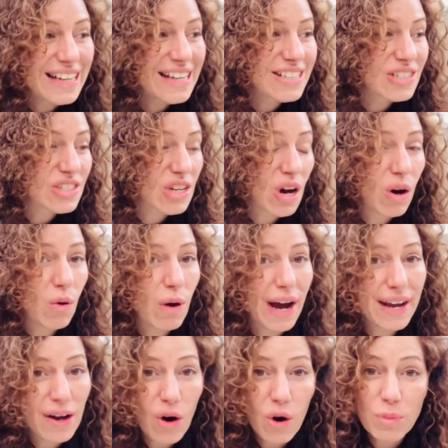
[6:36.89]
So
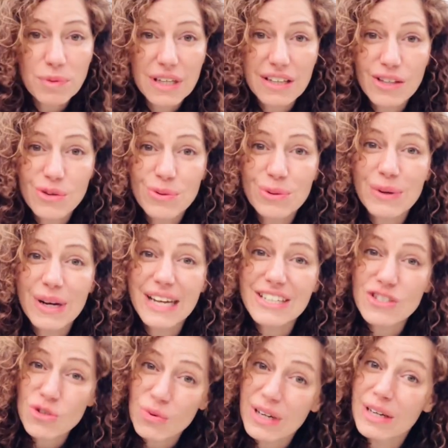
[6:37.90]
I hope that you
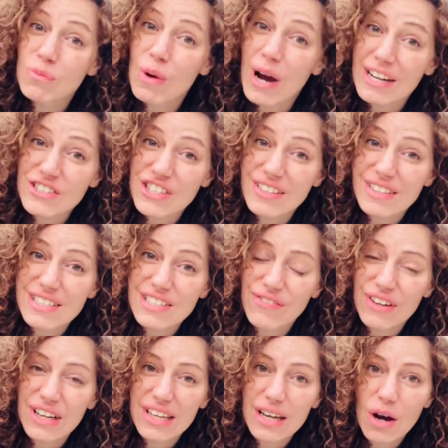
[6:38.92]
enjoyed watching this
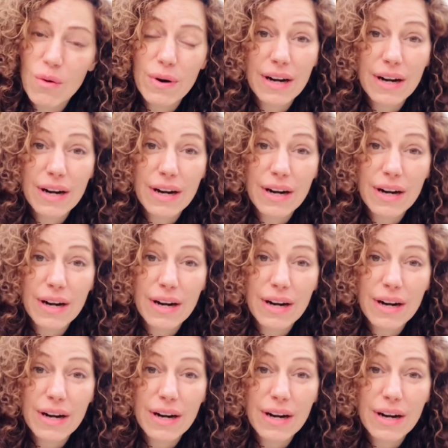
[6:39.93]
video,